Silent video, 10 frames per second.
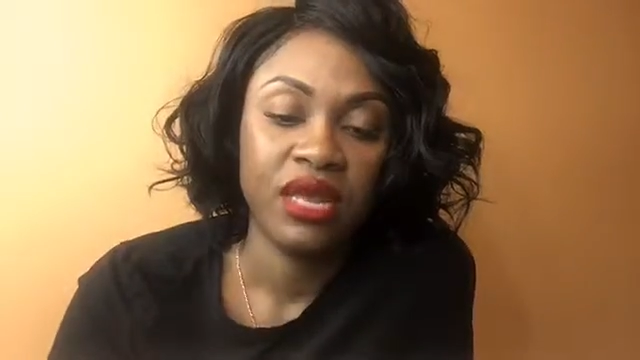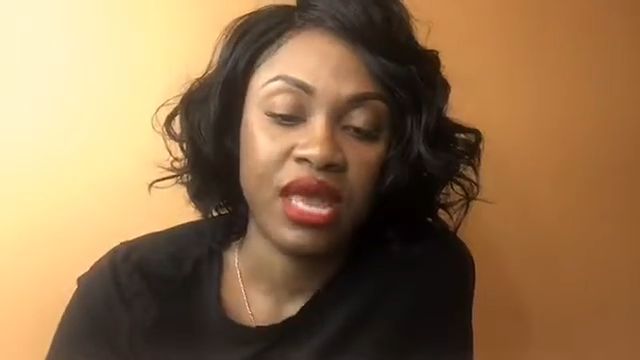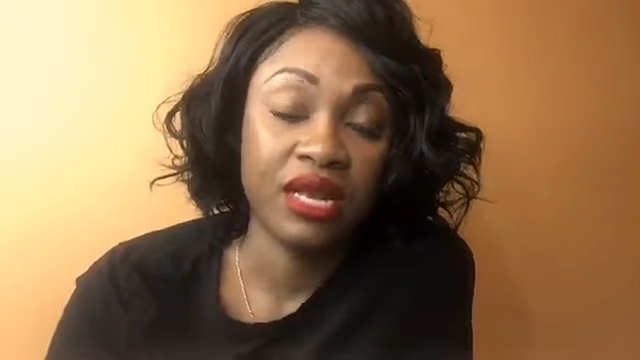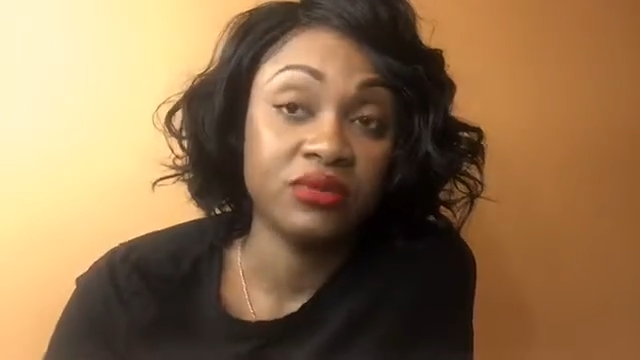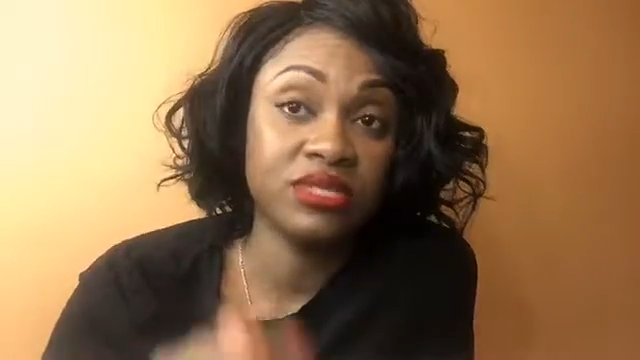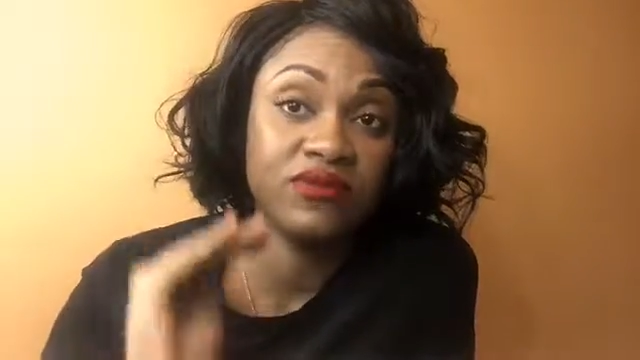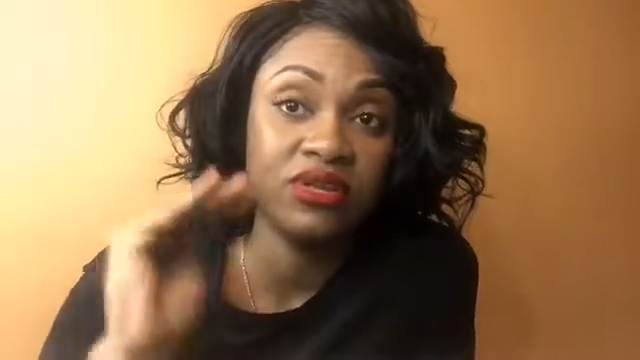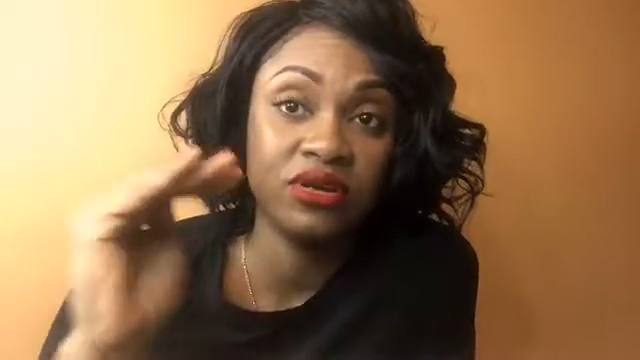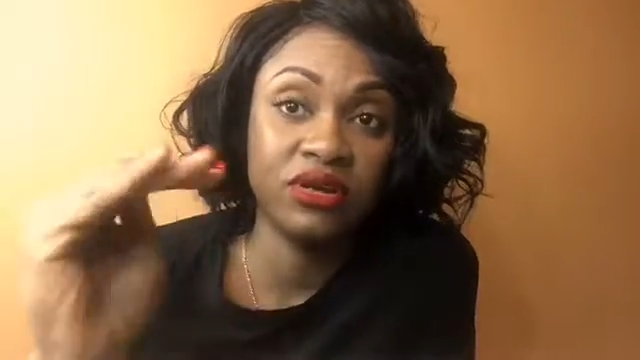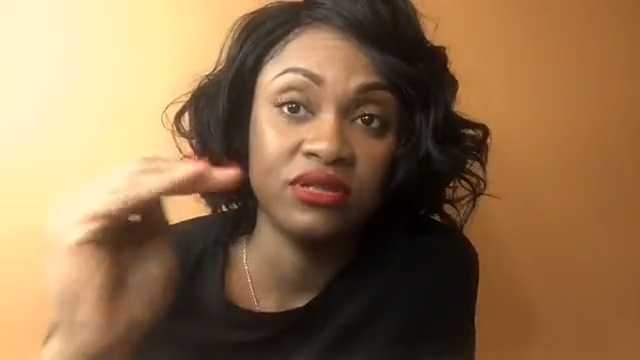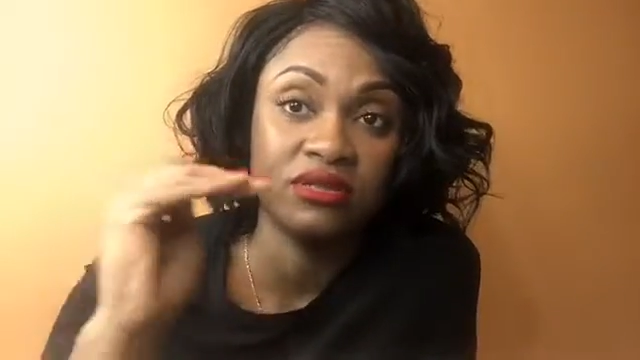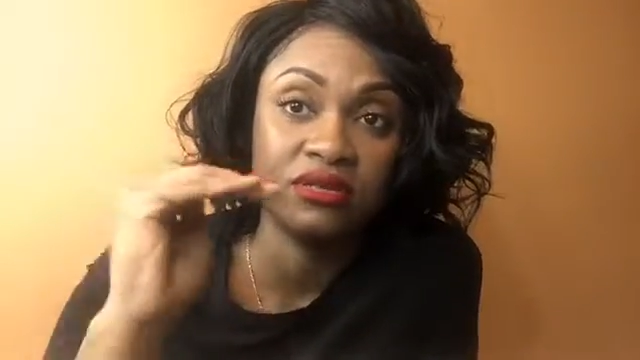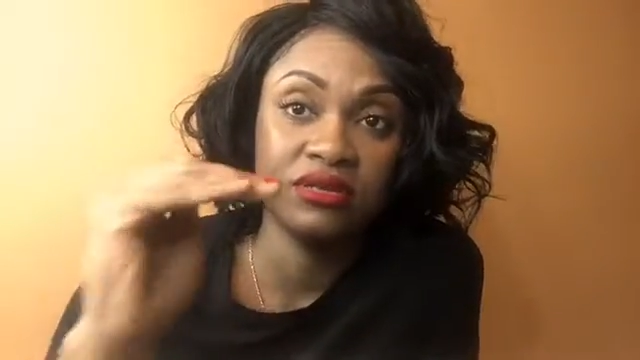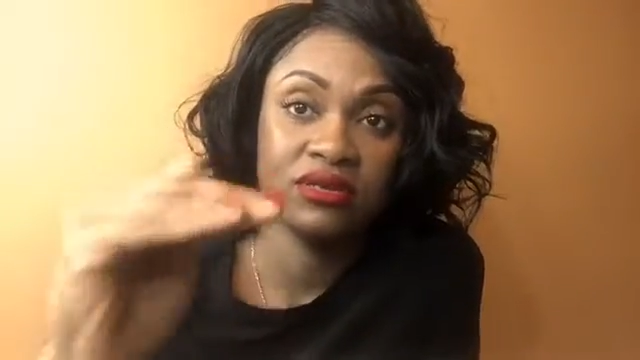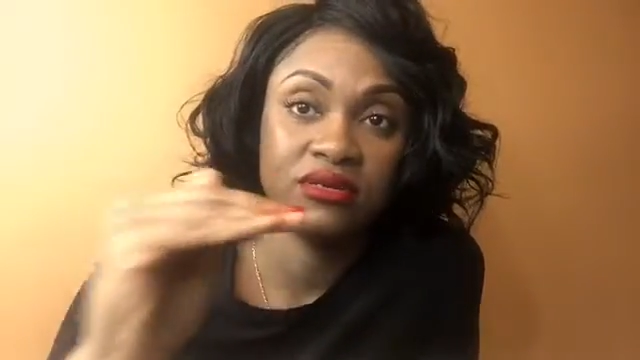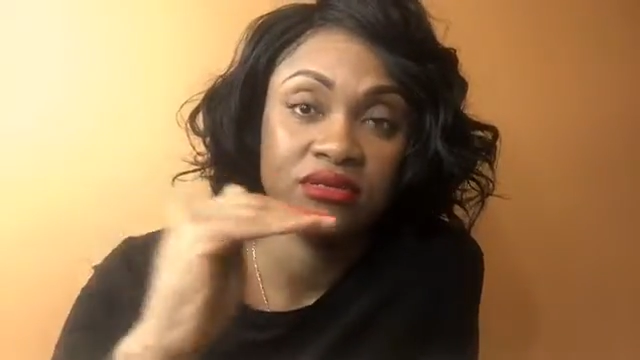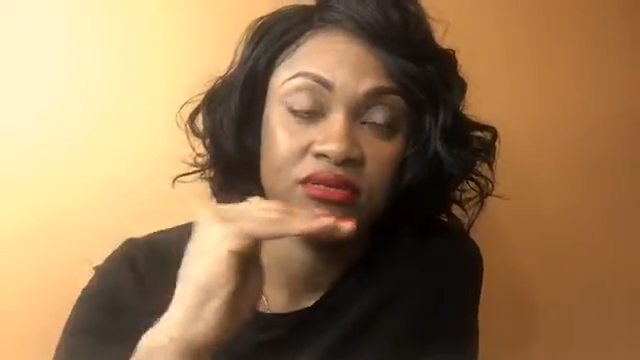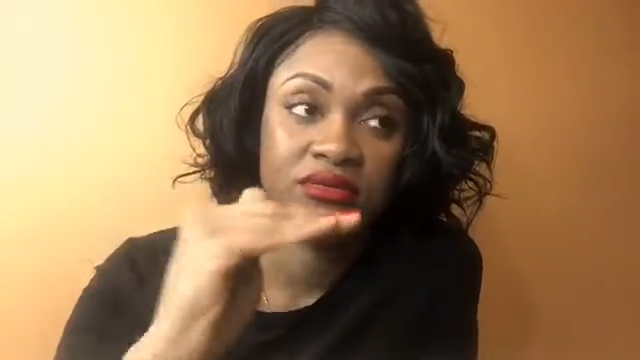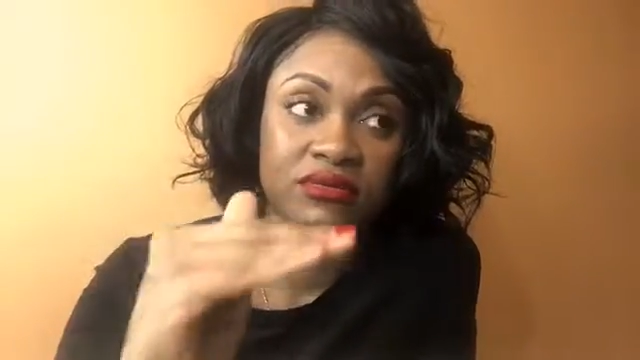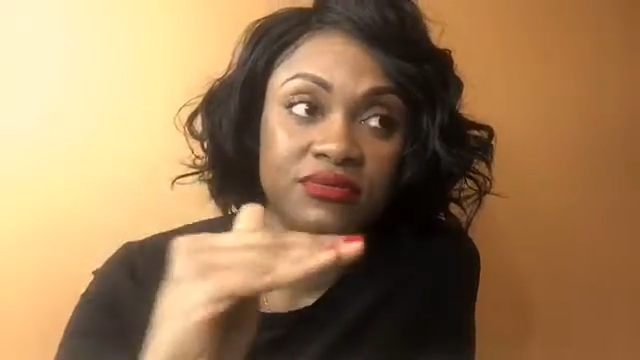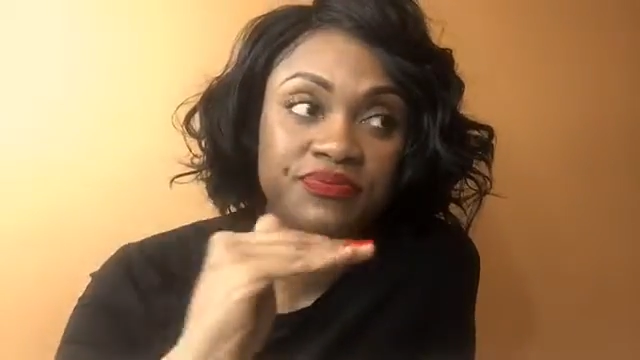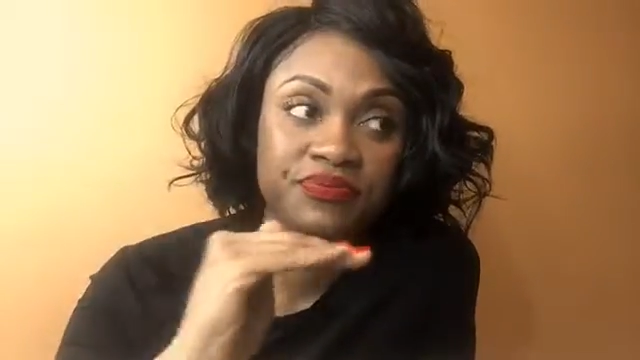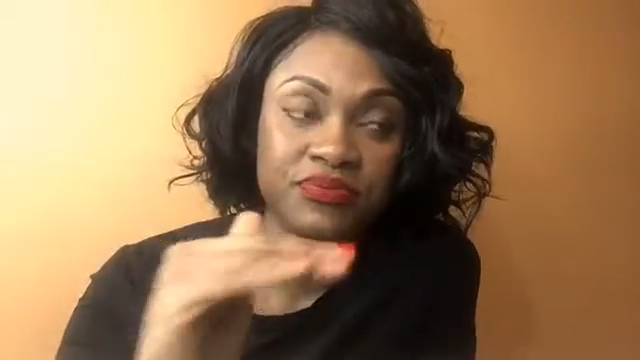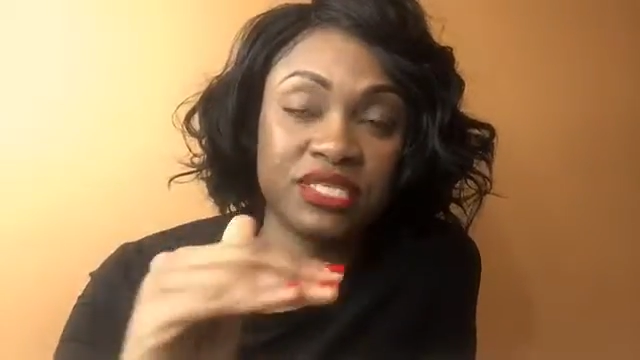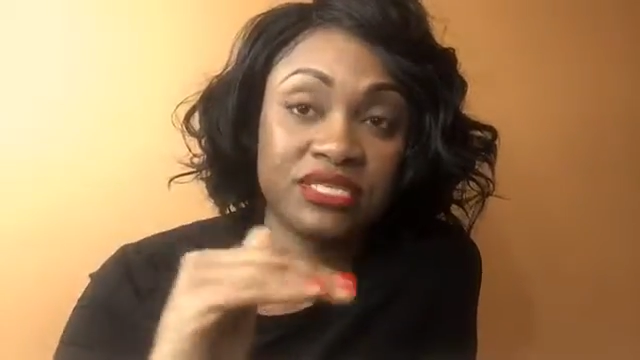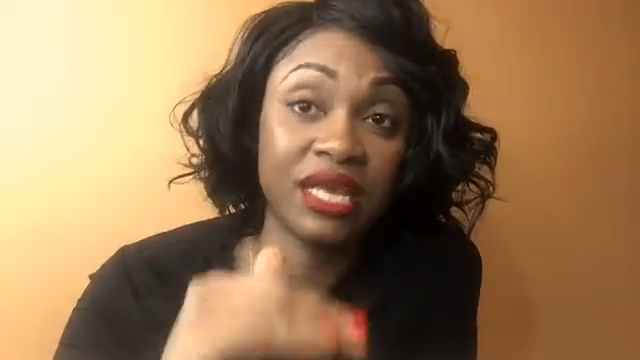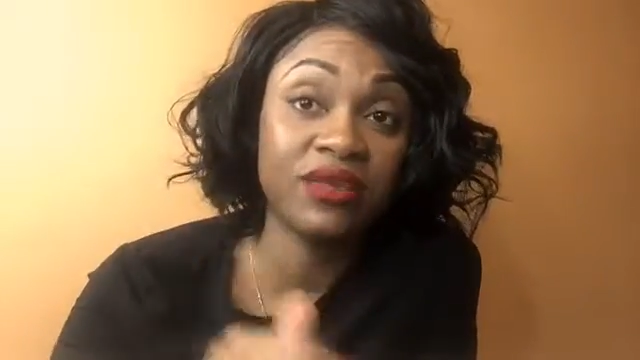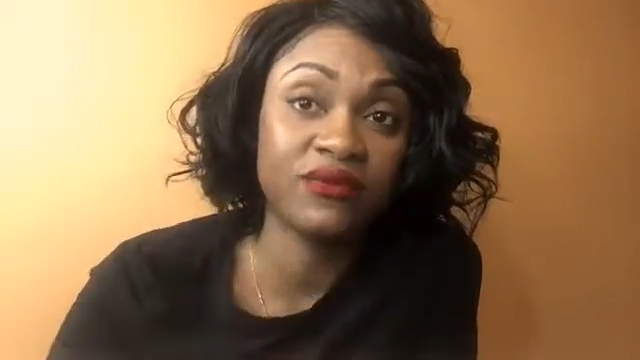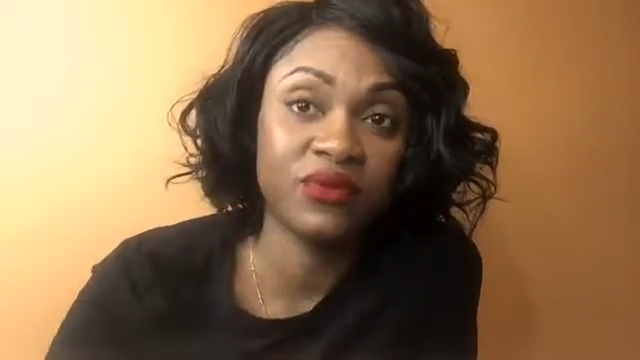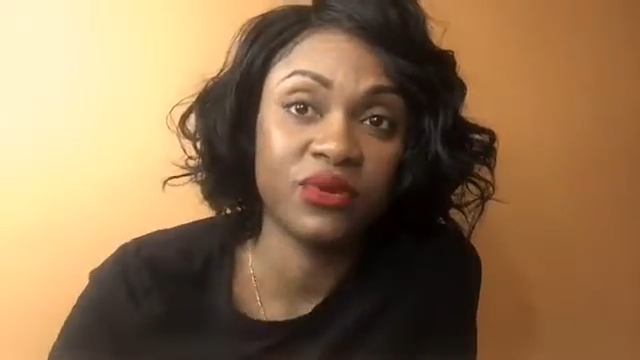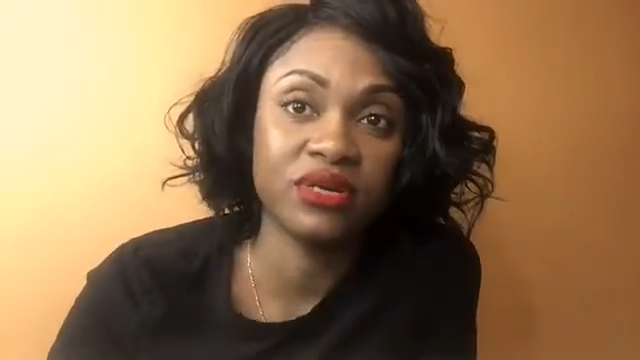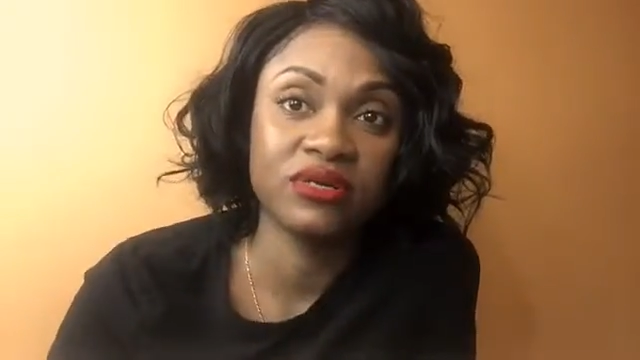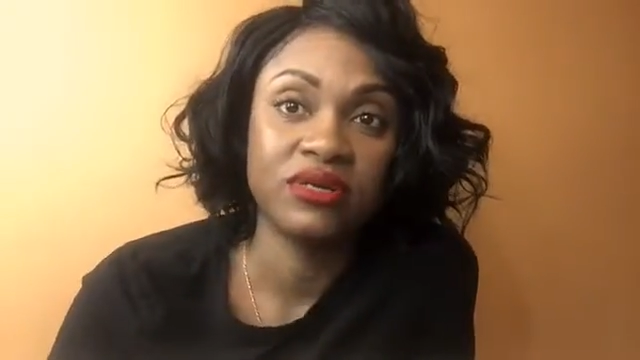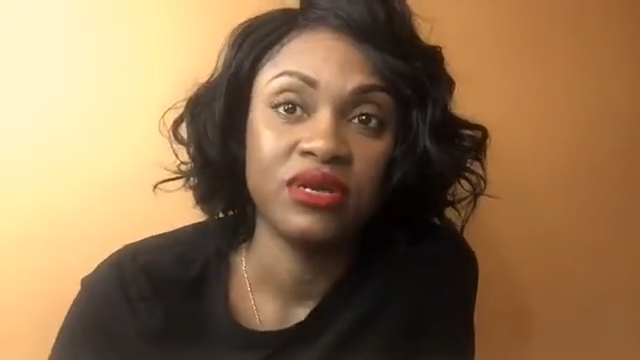And I was living on the second floor,